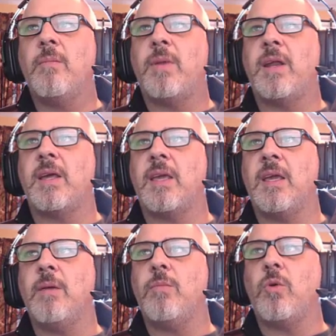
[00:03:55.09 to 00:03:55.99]
but I
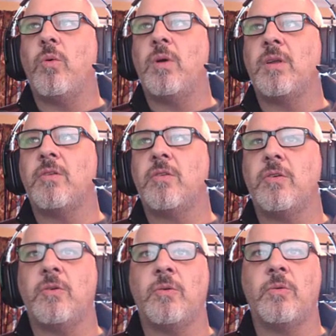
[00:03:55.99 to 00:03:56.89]
am going
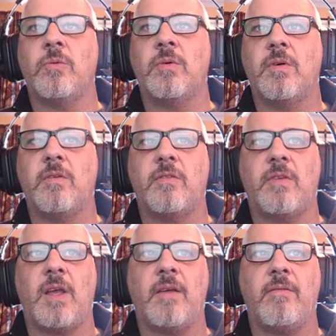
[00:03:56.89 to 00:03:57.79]
to
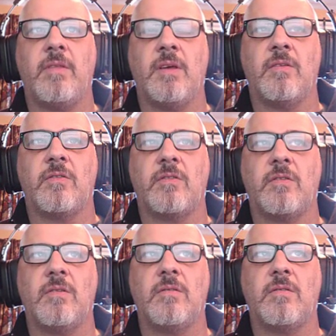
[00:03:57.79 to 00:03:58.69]
save
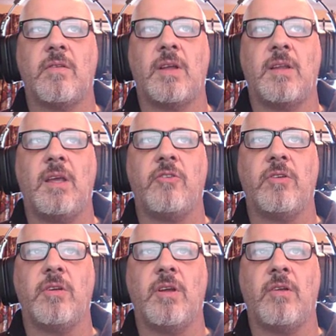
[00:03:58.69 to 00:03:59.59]
this
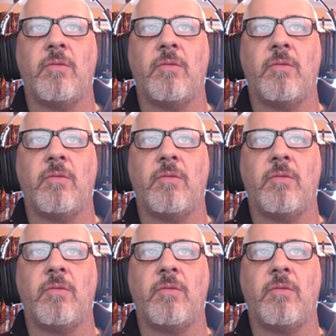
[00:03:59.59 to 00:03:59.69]
citation and